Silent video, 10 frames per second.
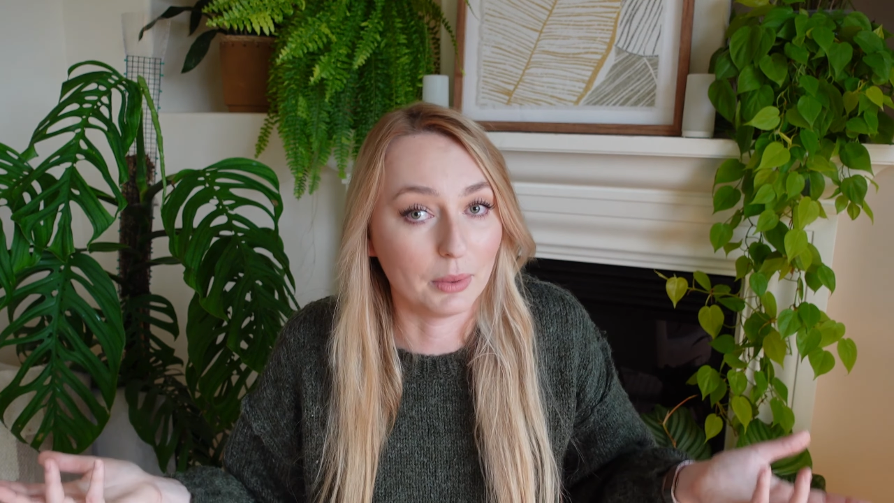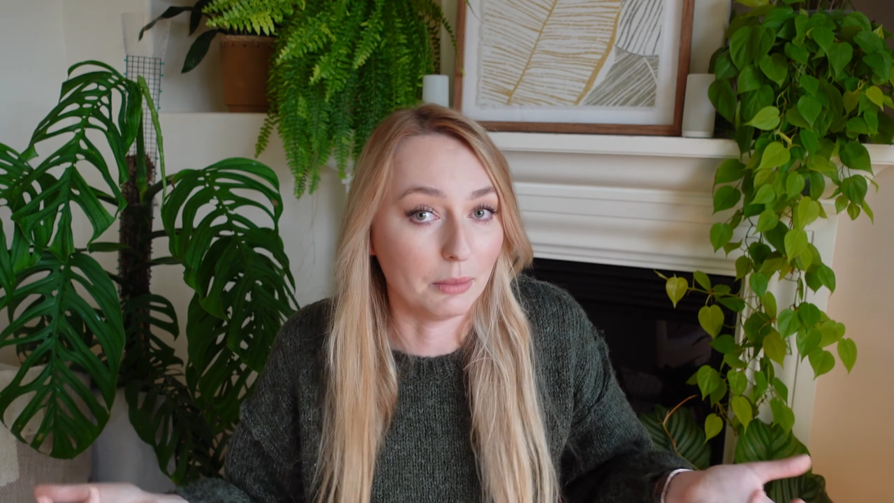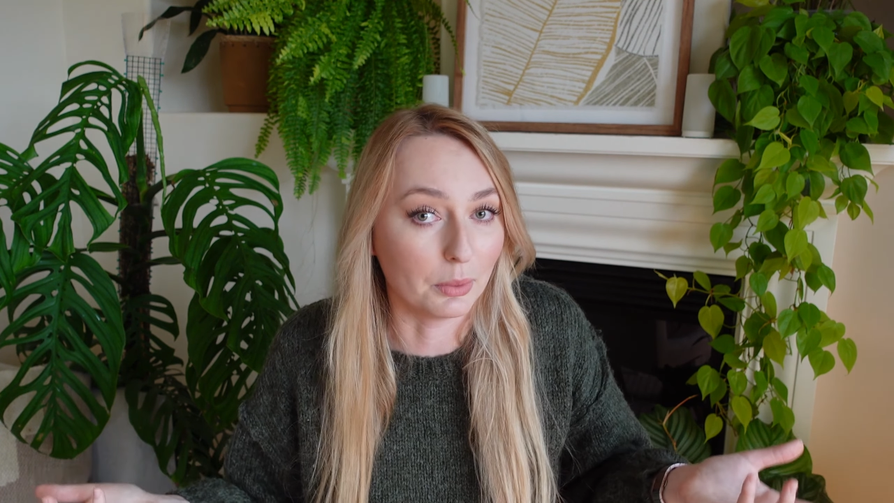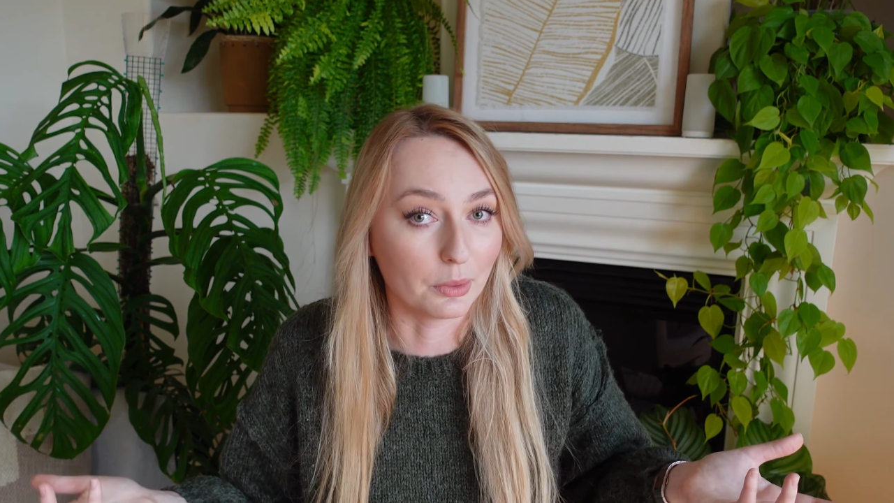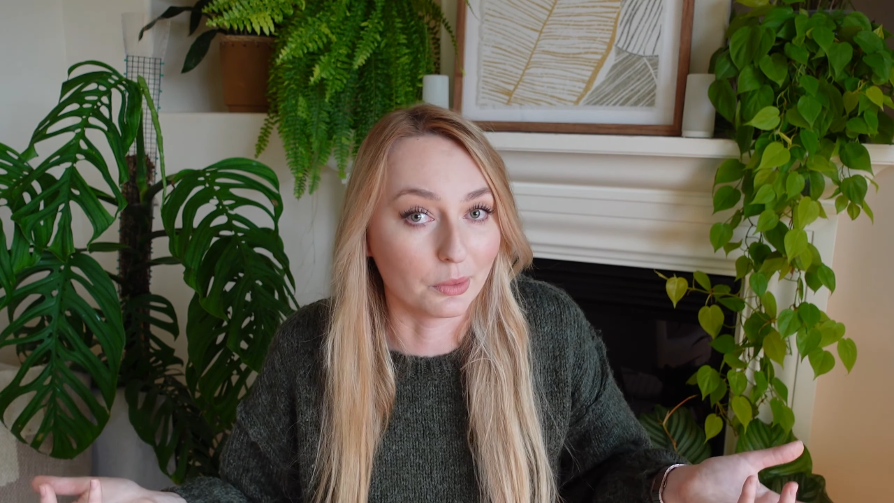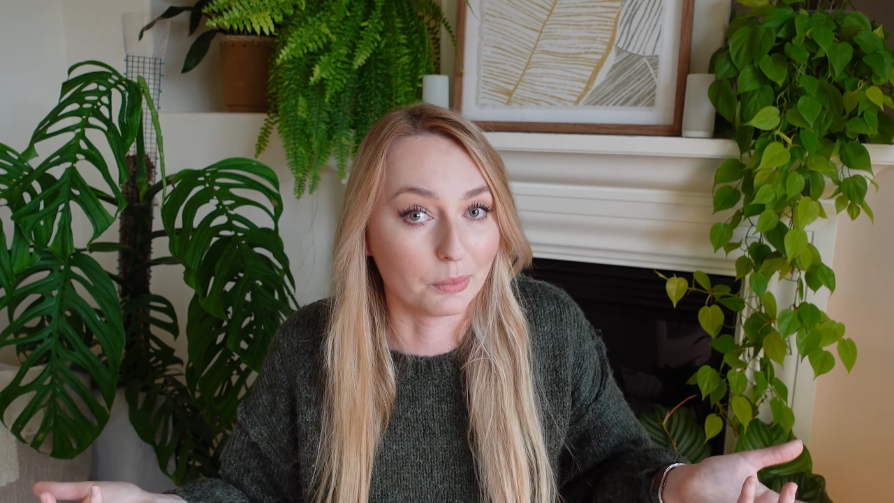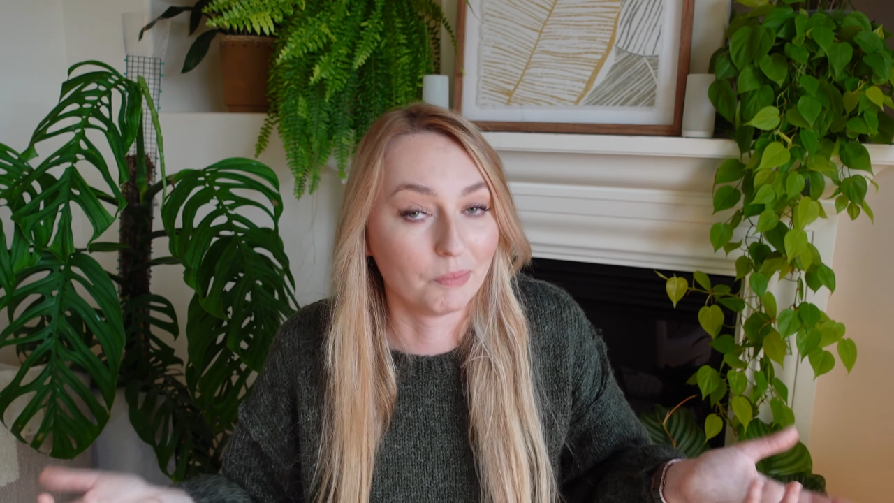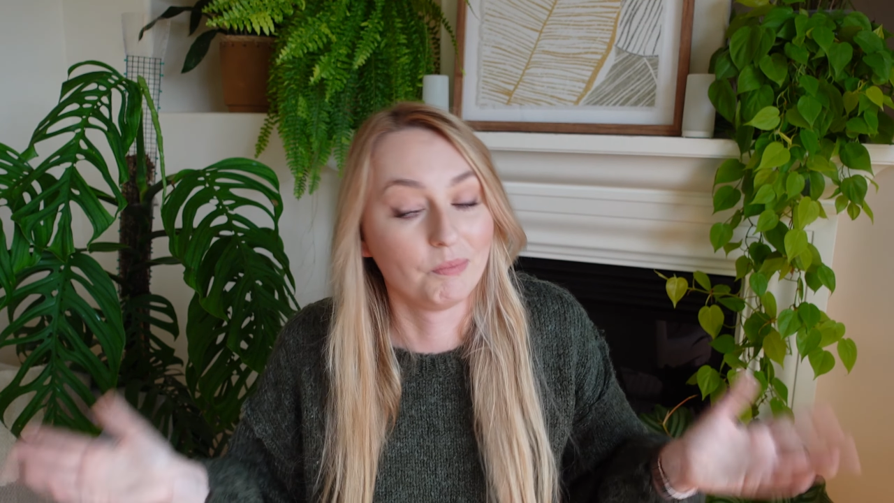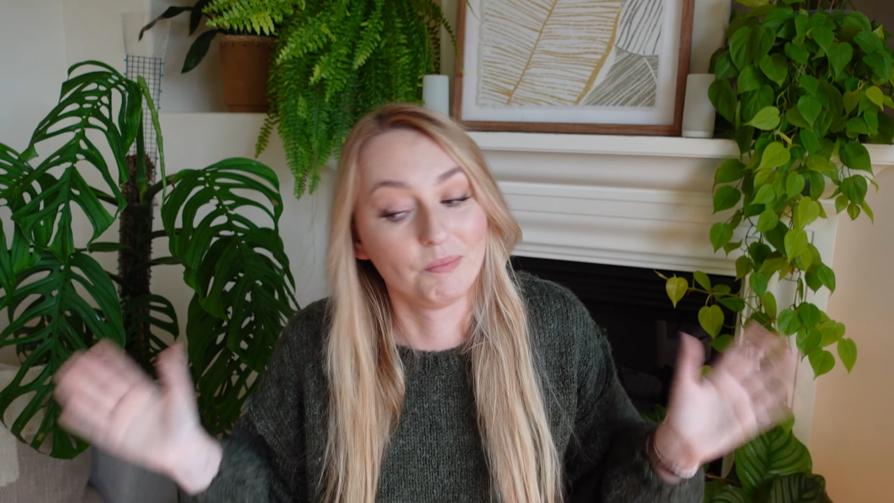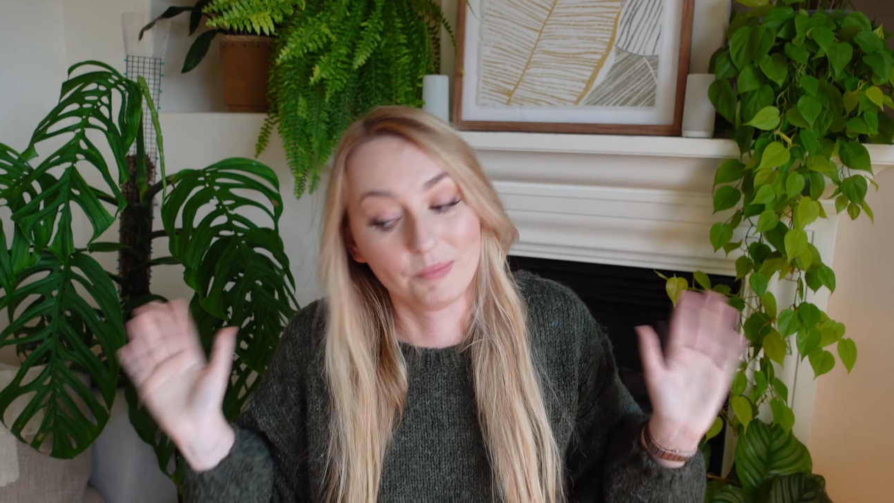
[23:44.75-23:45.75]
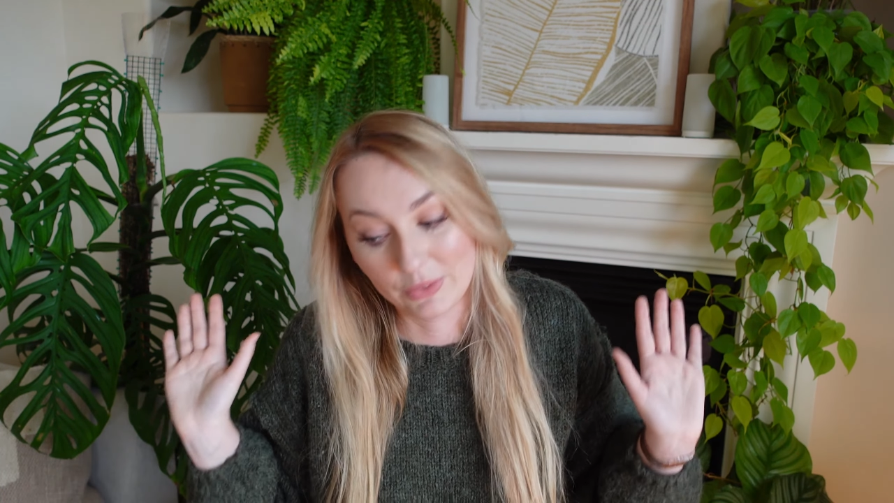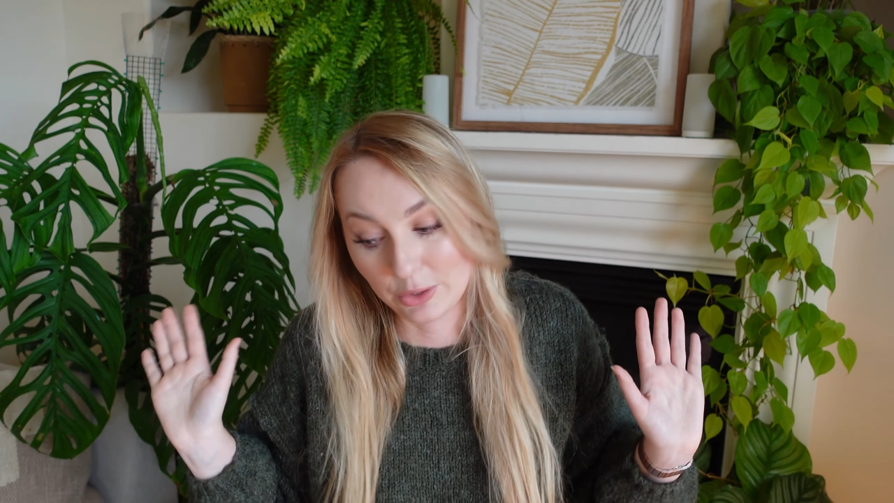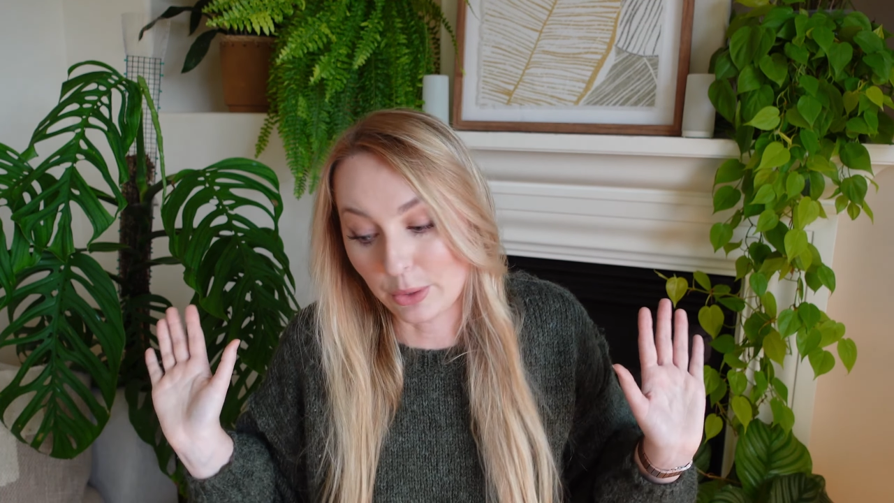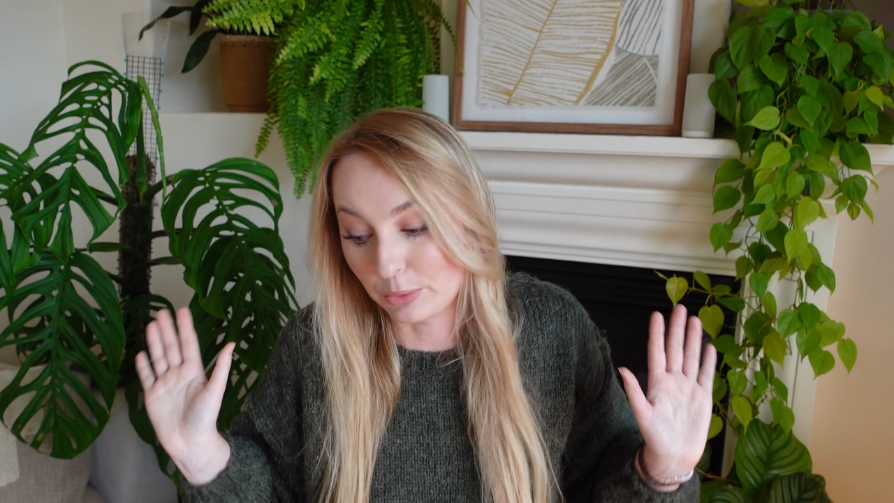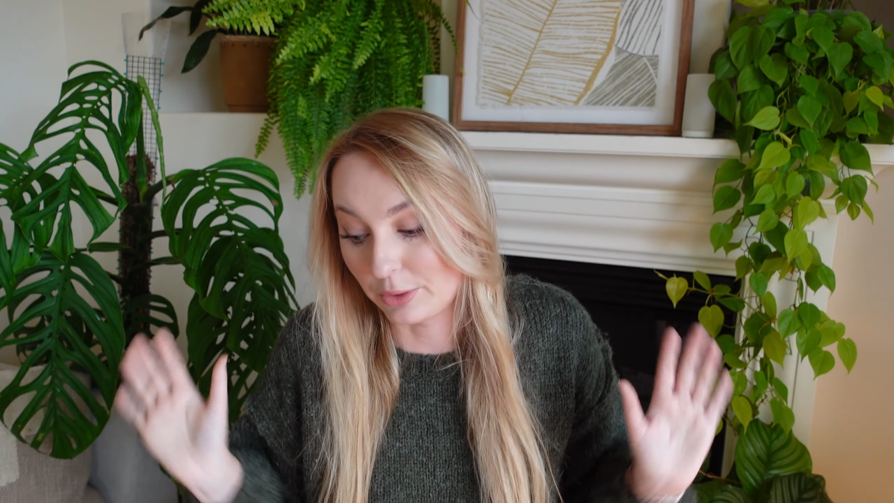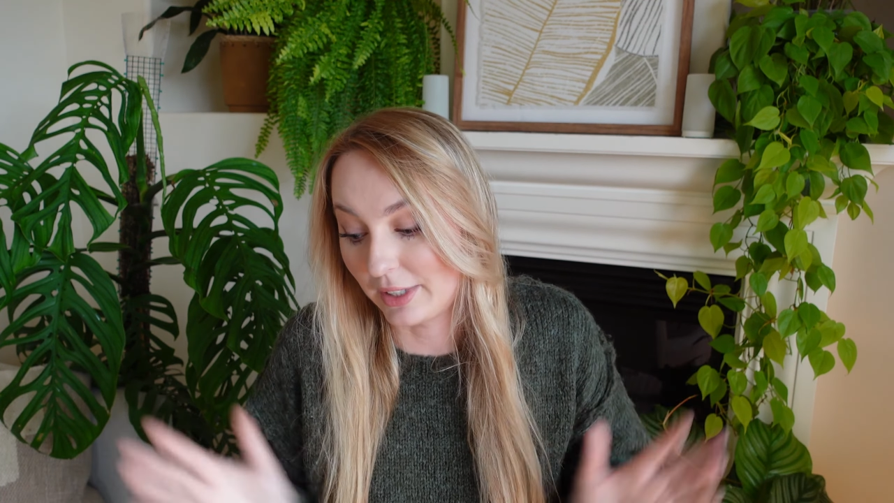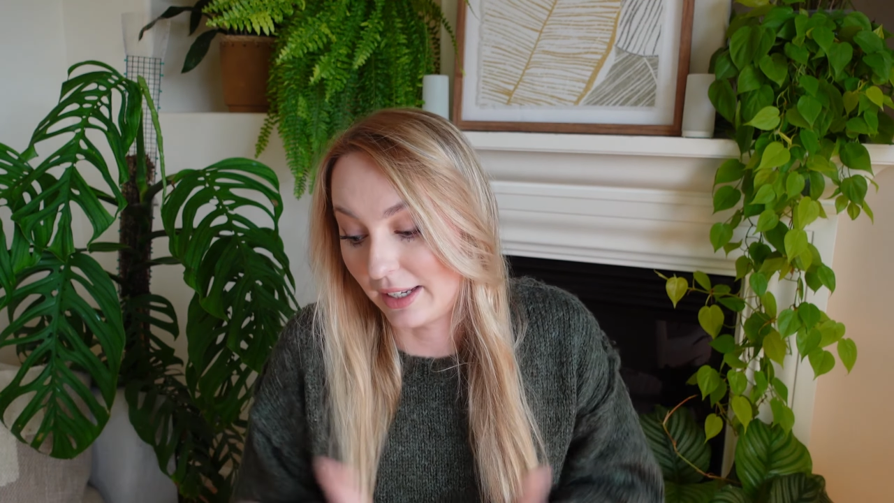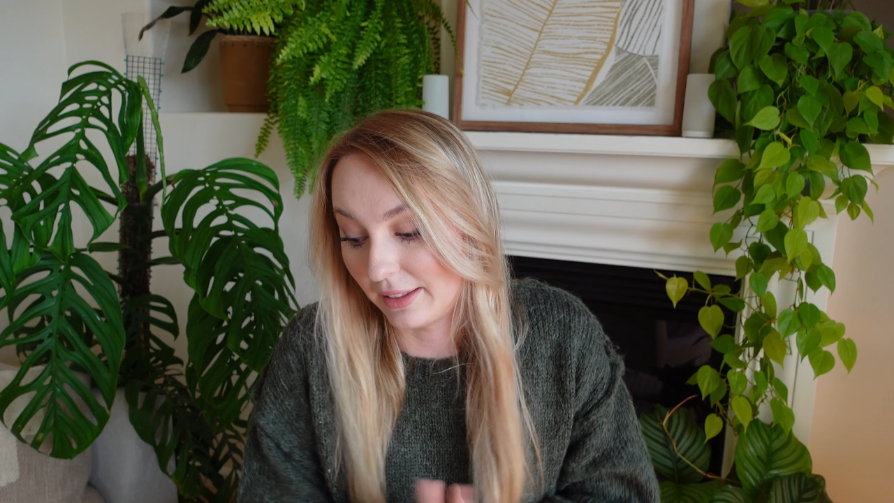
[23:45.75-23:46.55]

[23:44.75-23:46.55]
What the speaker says: people. So just saying